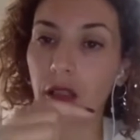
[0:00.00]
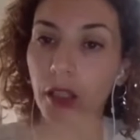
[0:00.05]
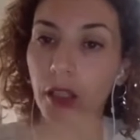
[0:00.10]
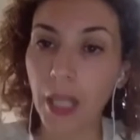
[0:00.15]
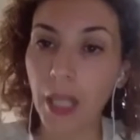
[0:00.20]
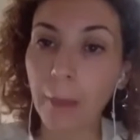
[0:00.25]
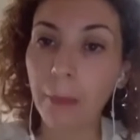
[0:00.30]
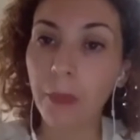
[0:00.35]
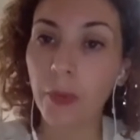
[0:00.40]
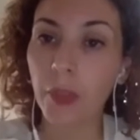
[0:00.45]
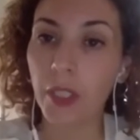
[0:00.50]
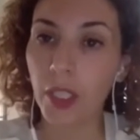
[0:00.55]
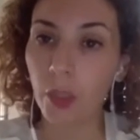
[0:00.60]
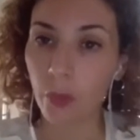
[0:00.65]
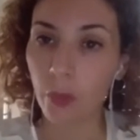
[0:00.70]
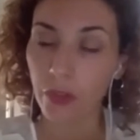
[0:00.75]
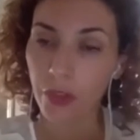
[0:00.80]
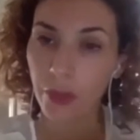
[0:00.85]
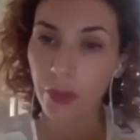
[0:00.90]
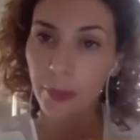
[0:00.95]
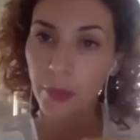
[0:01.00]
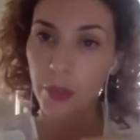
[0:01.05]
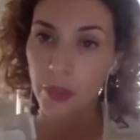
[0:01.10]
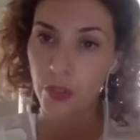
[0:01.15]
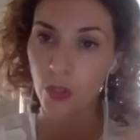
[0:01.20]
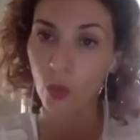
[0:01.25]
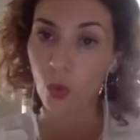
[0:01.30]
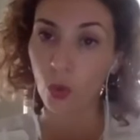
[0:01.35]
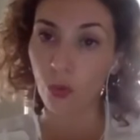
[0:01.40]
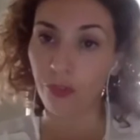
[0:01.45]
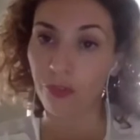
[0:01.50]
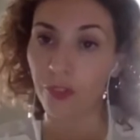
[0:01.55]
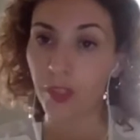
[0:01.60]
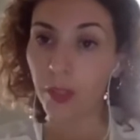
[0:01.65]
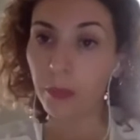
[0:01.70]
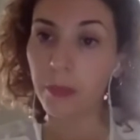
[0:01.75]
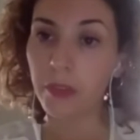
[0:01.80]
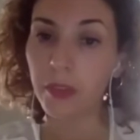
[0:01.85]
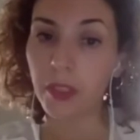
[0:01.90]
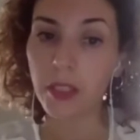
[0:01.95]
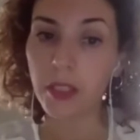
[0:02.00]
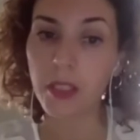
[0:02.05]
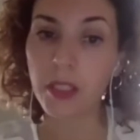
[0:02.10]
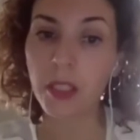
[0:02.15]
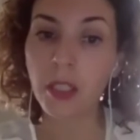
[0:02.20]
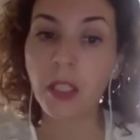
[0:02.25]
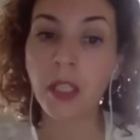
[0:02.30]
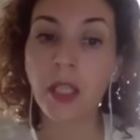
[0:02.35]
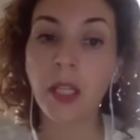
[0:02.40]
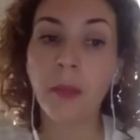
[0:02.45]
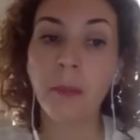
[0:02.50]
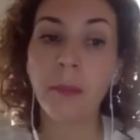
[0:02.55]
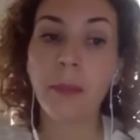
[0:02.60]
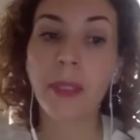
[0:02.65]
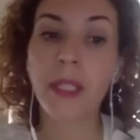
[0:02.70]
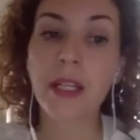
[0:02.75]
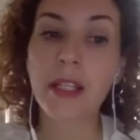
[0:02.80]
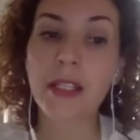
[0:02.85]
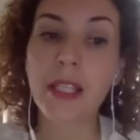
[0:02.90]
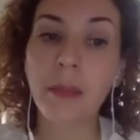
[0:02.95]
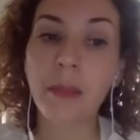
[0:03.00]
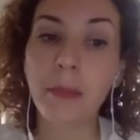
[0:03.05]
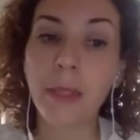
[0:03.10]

collaborating with the person who filmed it, because I